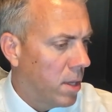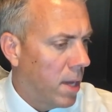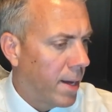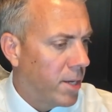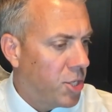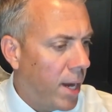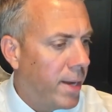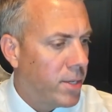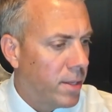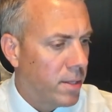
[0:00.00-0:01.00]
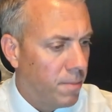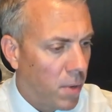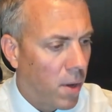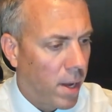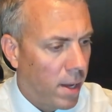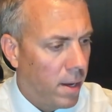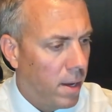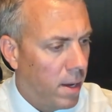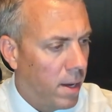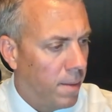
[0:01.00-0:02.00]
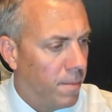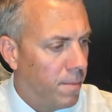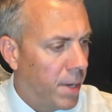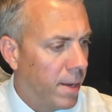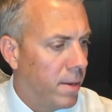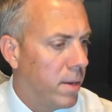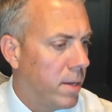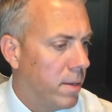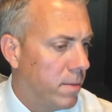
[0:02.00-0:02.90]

a lot of change in this market, um, but